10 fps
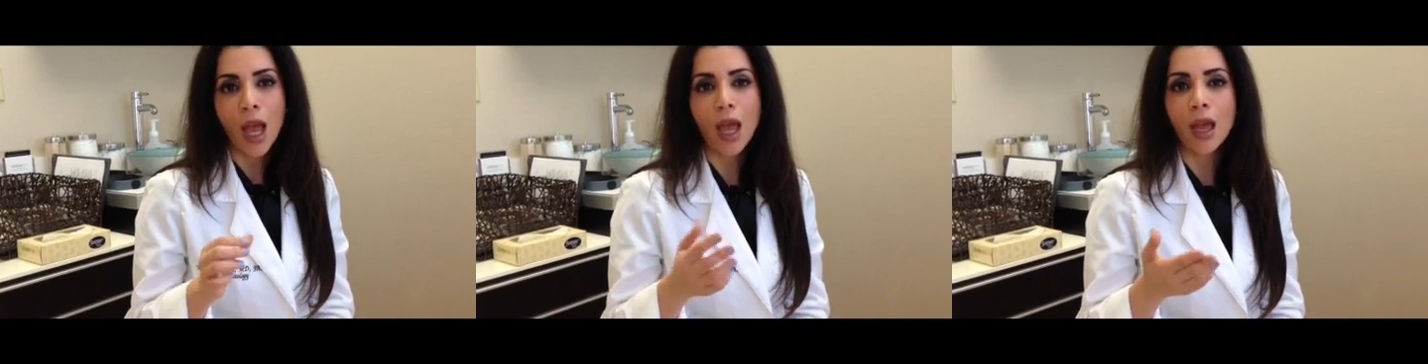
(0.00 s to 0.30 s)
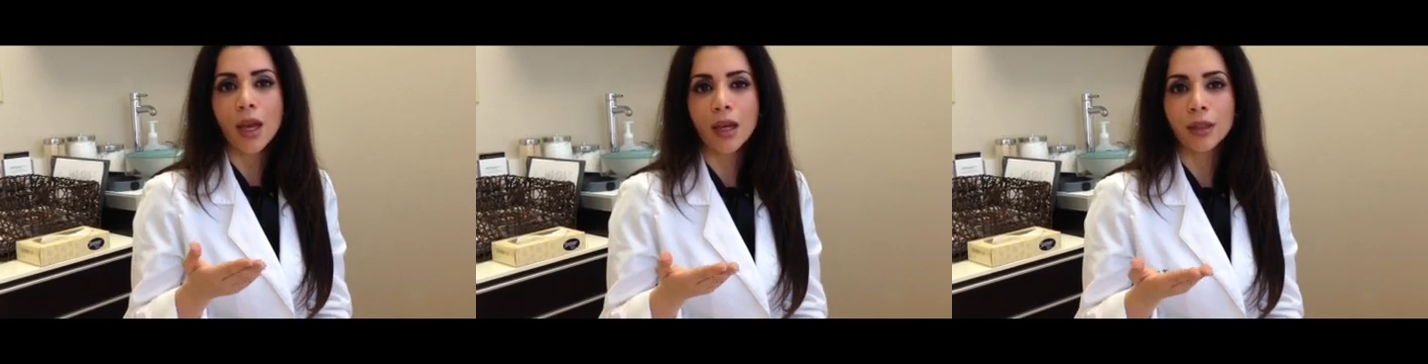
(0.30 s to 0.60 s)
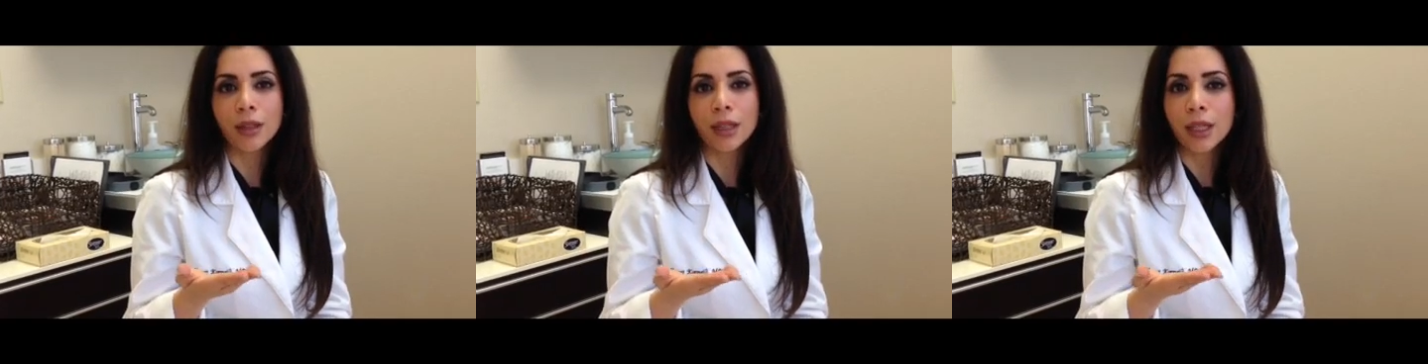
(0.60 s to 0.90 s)

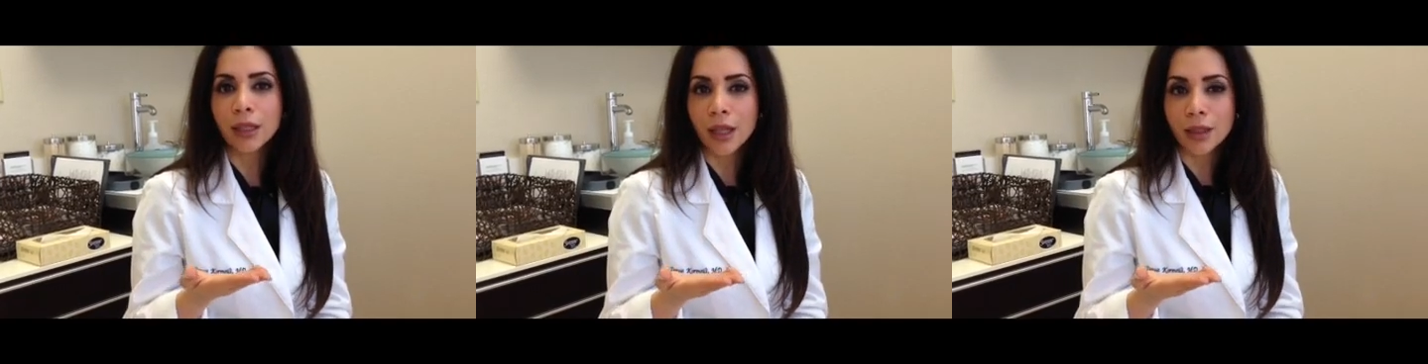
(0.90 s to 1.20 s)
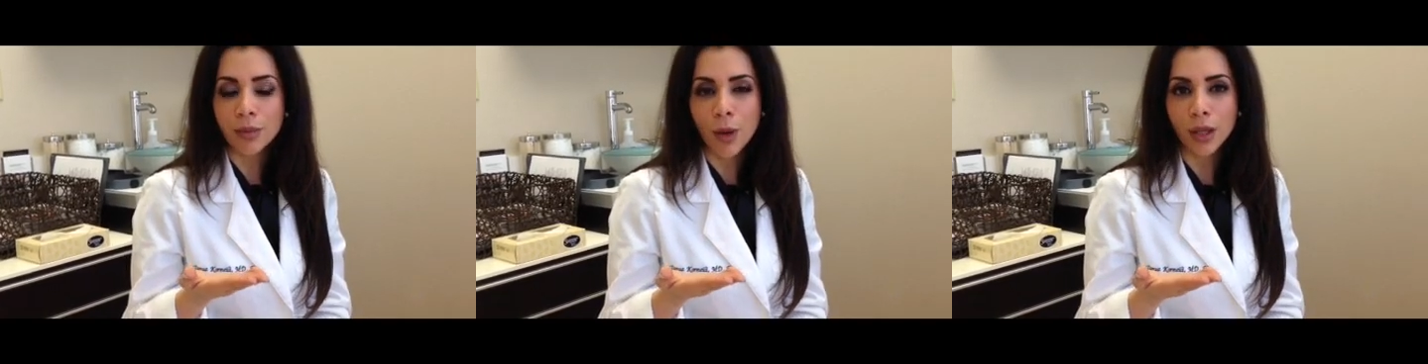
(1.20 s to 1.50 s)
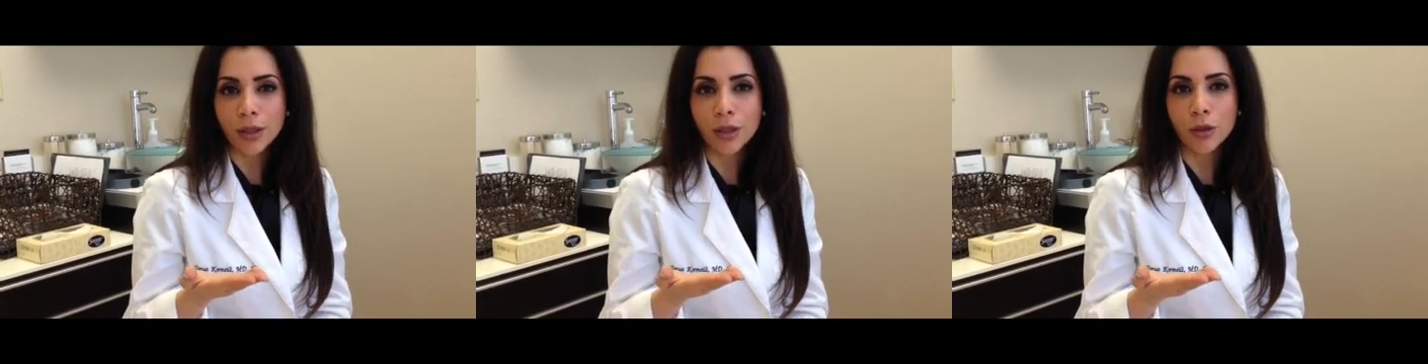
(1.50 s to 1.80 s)
and getting that
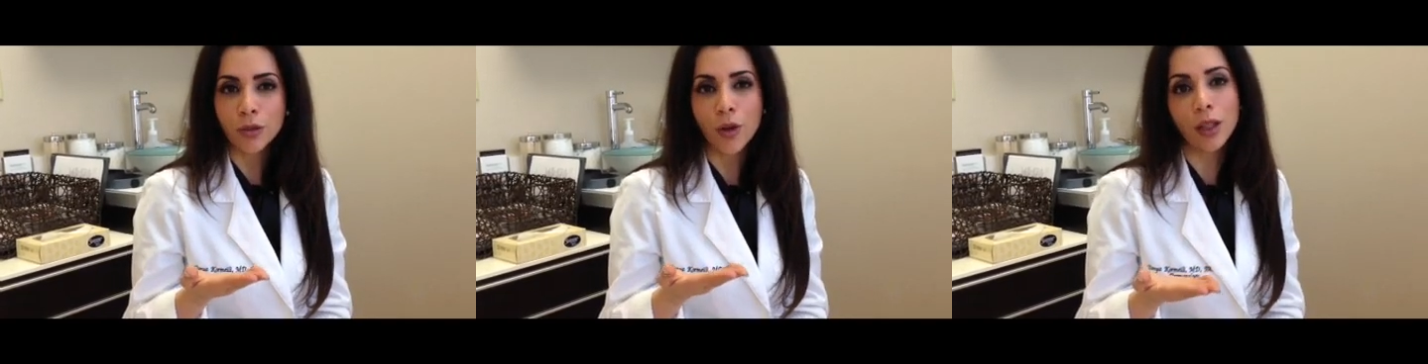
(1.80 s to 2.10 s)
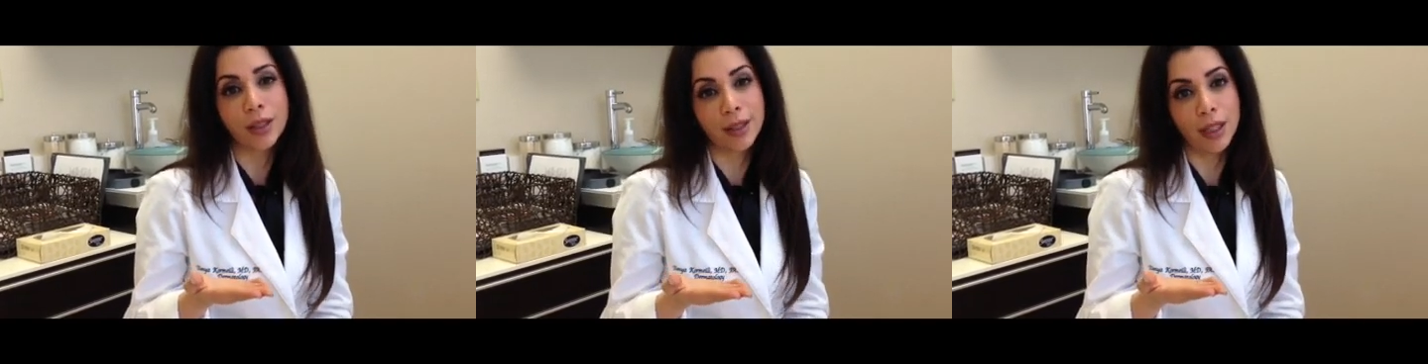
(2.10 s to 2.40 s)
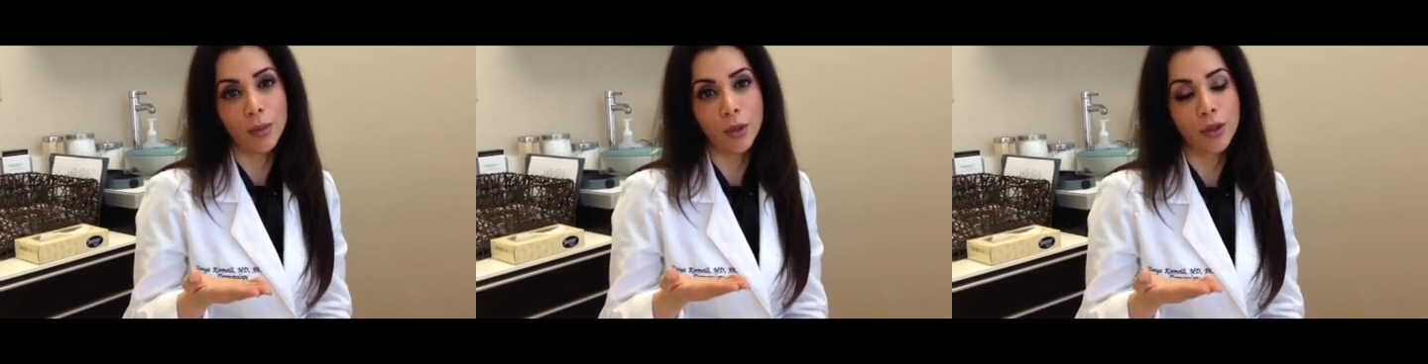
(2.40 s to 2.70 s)
spot to fall
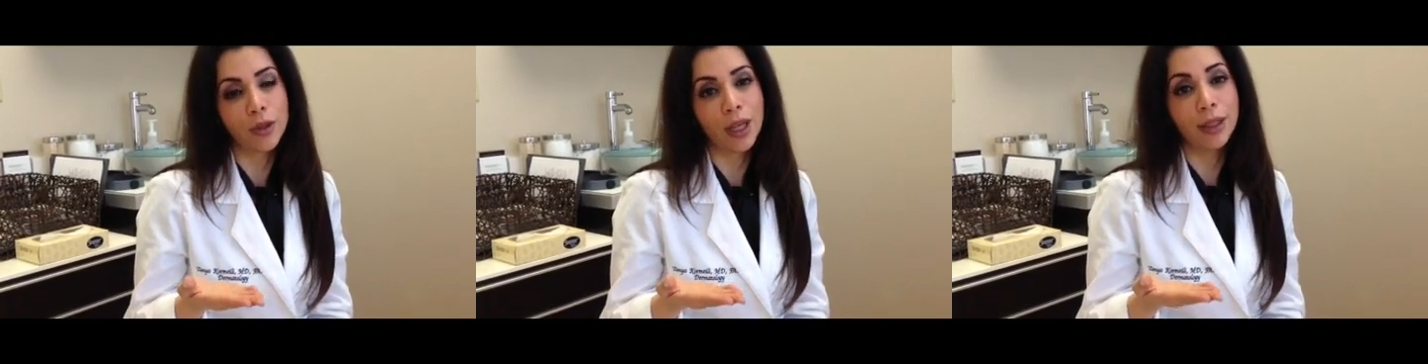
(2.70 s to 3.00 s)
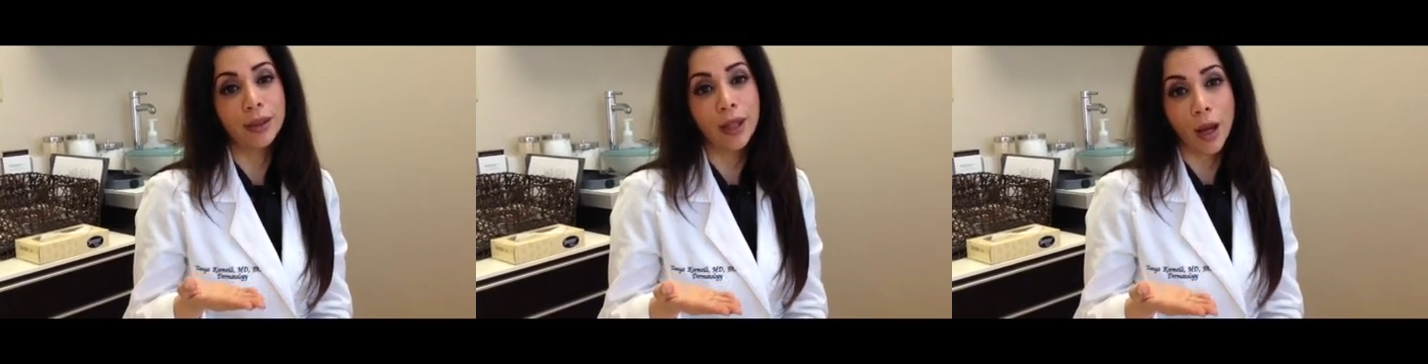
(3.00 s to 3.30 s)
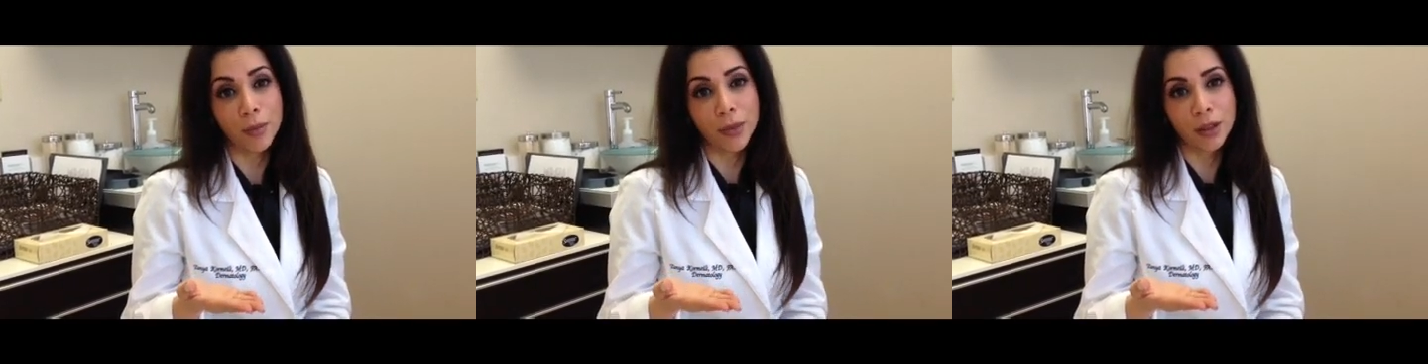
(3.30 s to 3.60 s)
asleep or to get
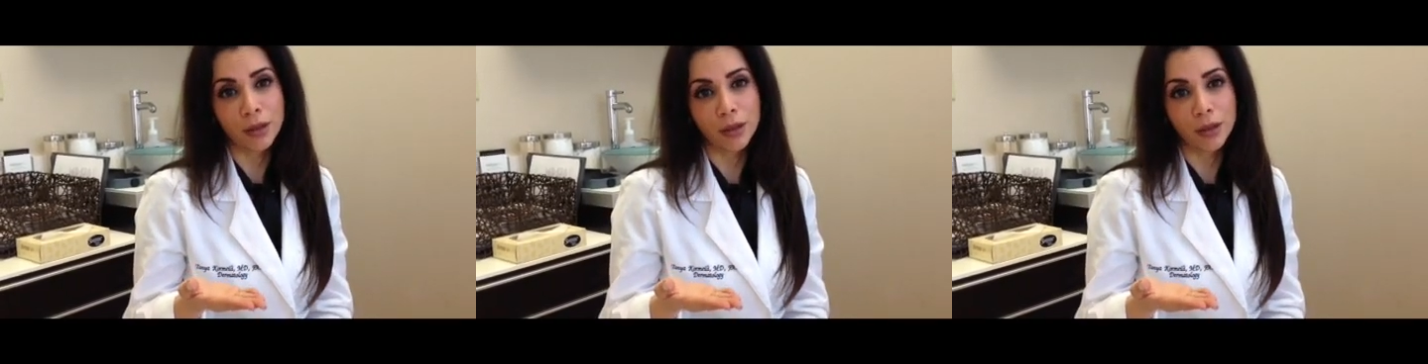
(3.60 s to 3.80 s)
numbed.